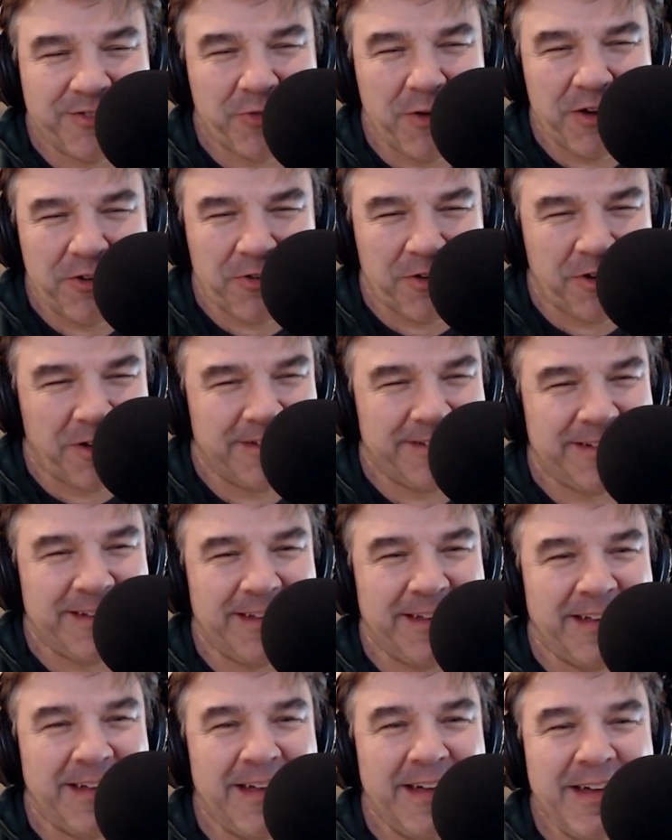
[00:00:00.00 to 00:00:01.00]
Treasure
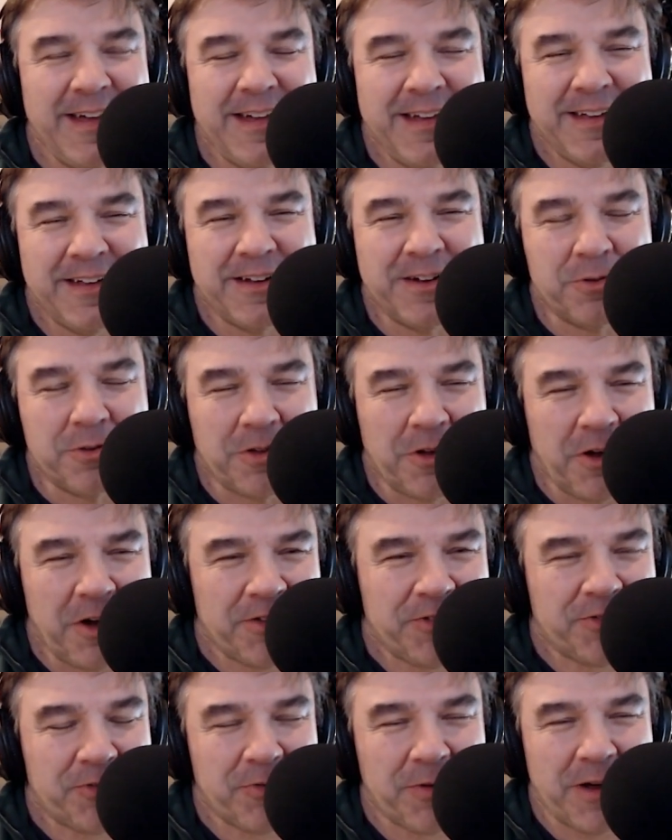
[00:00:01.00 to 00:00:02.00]
hunting,
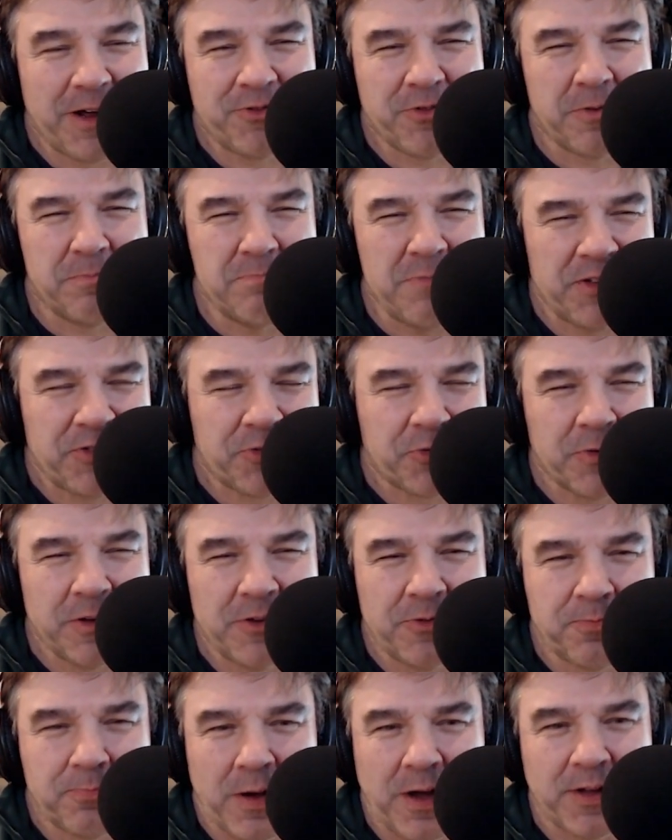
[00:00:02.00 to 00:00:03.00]
lost treasure,
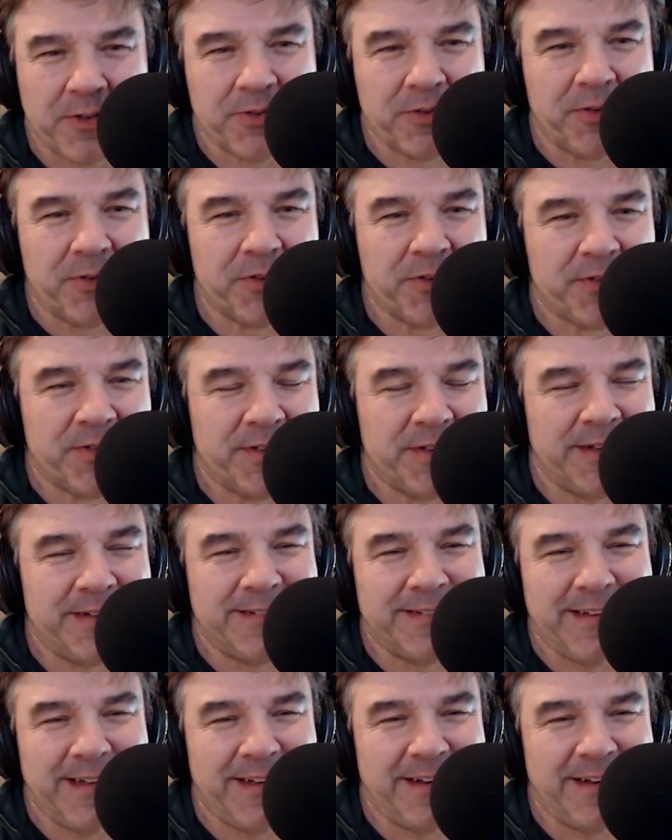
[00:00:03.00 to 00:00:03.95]
mysteries, puzzles, and